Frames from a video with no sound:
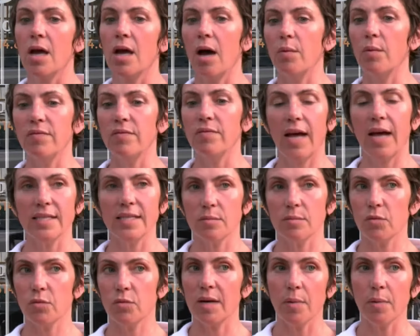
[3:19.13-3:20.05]
we've got some
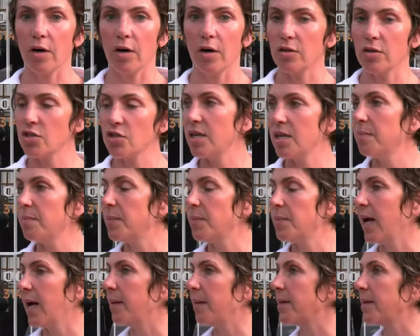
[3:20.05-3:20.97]
great partnership
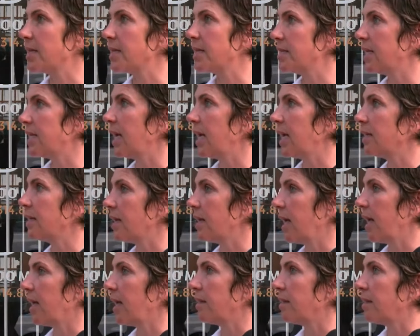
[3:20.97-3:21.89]
at the state
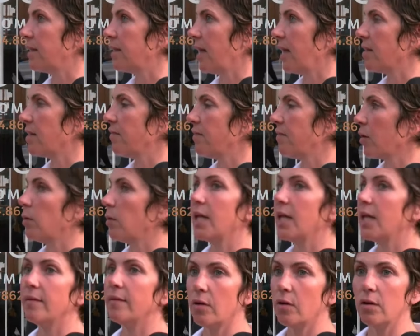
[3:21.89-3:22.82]
and the federal
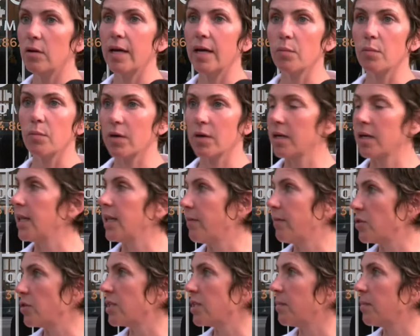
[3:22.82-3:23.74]
level, and we're going to
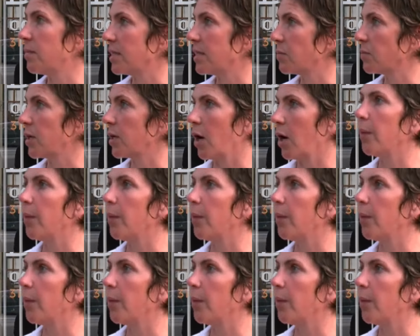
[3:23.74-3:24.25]
leverage them as we go.